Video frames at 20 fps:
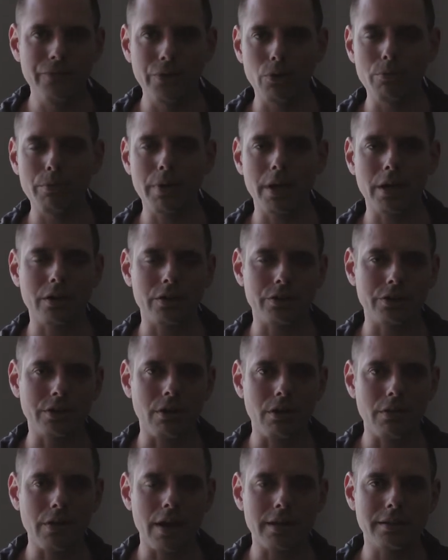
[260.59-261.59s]
filmmakers, and
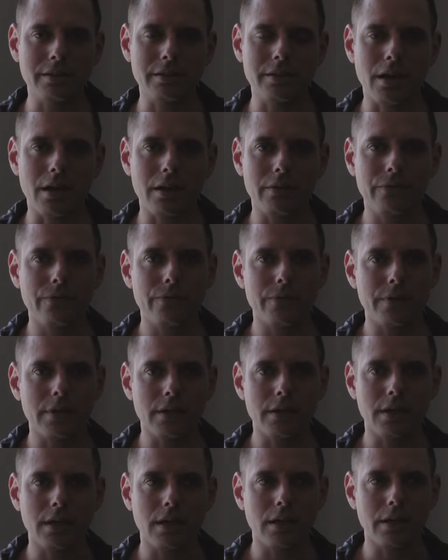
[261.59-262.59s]
all that stuff.
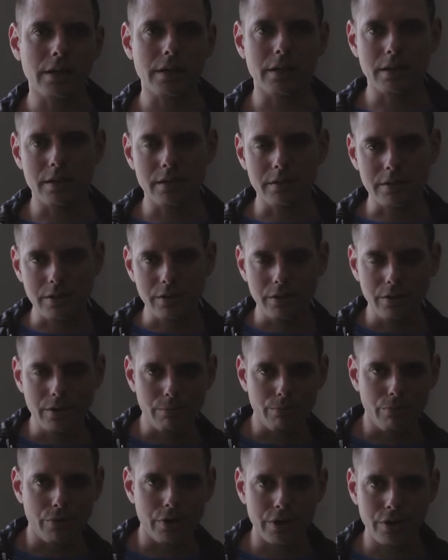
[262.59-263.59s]
Gonna continue
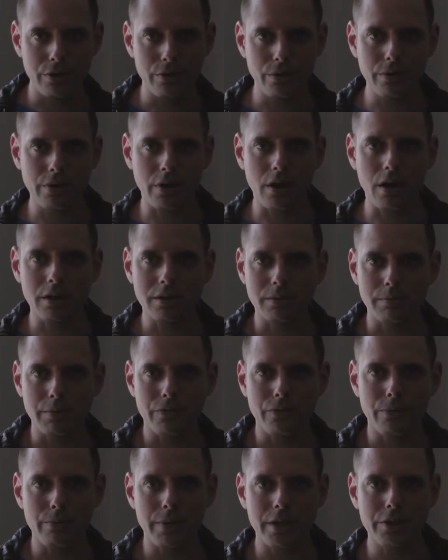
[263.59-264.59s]
to bring you the awesome
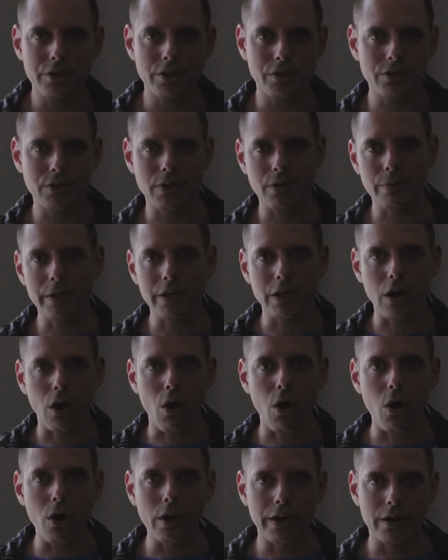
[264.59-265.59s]
information so that we can
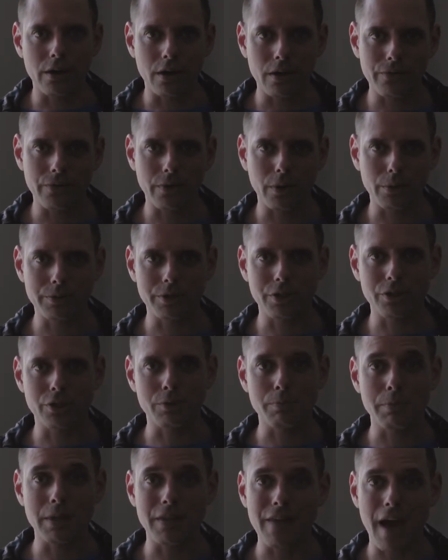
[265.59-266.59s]
all get our films to
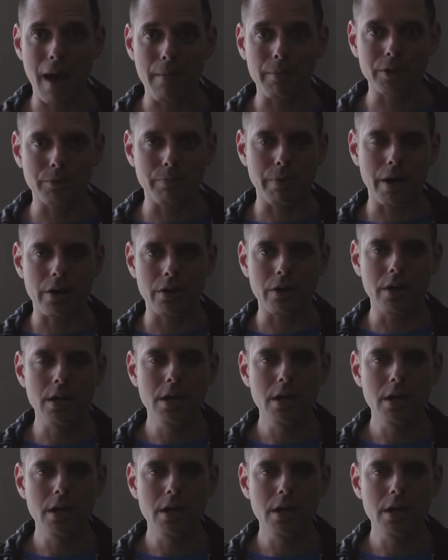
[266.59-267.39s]
just be that much better.